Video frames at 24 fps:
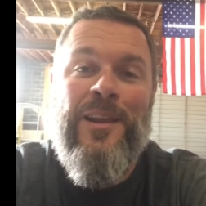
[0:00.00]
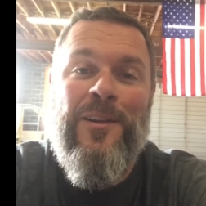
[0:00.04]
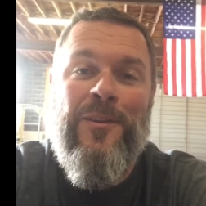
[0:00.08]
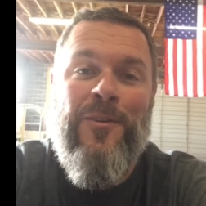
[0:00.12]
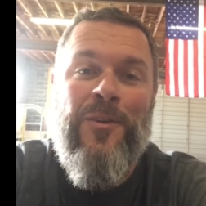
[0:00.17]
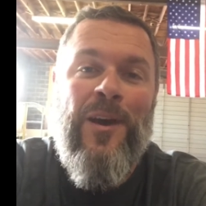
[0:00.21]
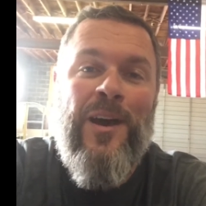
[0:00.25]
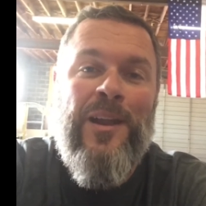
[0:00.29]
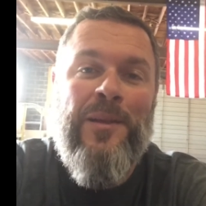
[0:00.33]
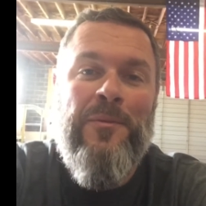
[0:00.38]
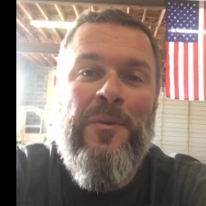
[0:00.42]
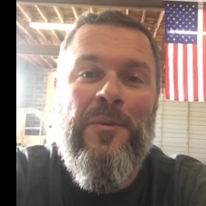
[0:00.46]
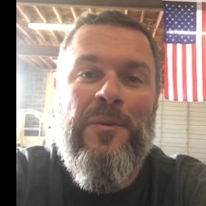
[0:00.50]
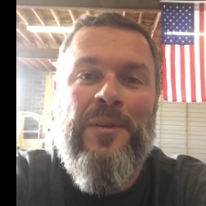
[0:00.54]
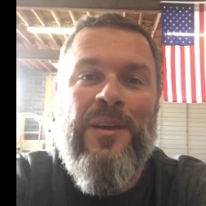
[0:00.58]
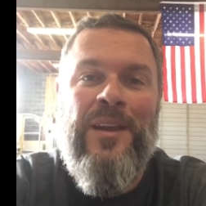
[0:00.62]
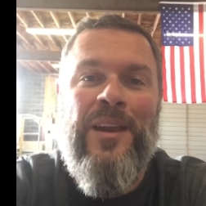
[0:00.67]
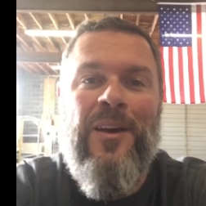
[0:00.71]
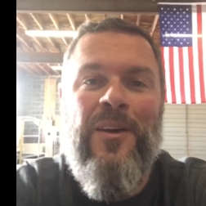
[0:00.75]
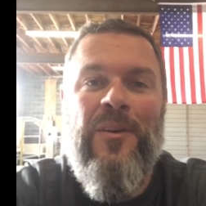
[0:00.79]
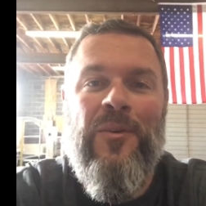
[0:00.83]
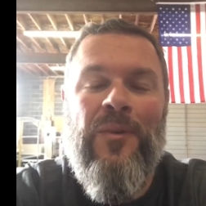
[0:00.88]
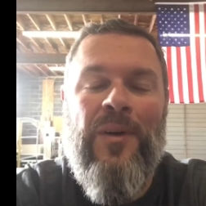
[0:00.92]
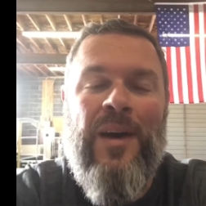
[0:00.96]
incredible you
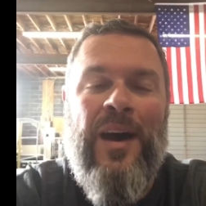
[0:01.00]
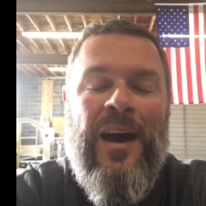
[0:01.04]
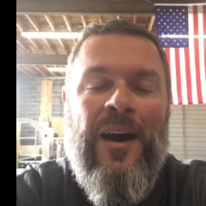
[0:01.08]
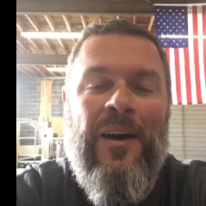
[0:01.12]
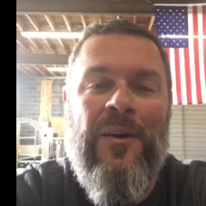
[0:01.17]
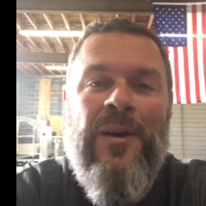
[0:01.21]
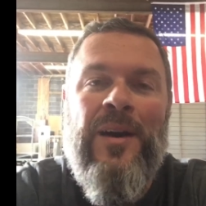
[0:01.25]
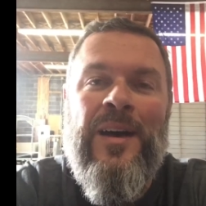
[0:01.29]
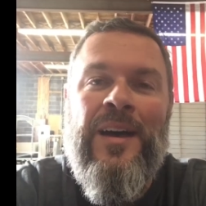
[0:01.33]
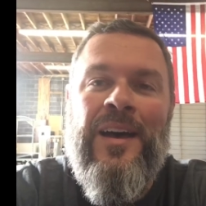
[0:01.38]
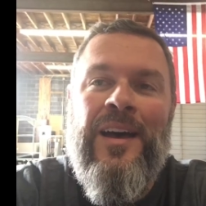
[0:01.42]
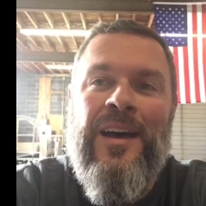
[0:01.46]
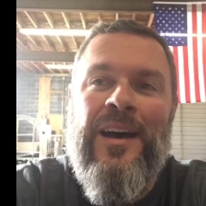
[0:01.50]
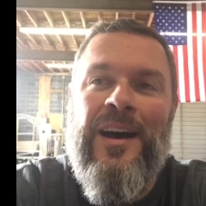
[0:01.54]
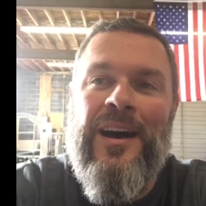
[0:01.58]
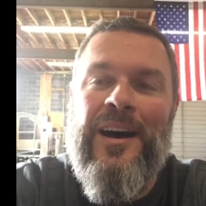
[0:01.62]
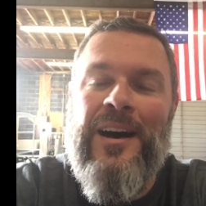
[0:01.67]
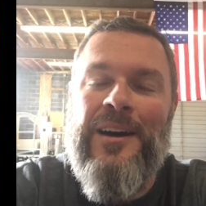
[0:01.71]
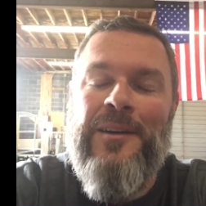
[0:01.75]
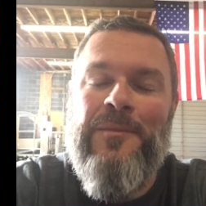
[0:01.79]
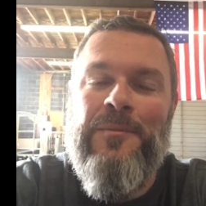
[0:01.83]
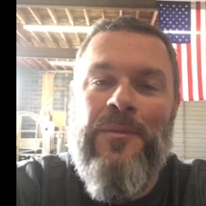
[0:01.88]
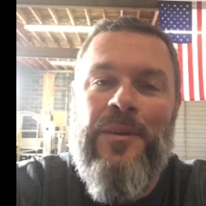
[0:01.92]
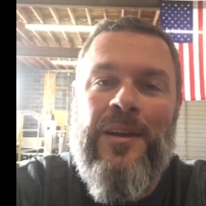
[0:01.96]
know wow
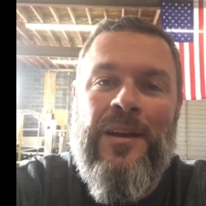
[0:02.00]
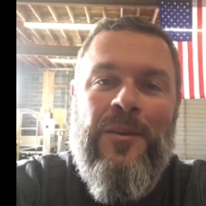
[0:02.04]
um,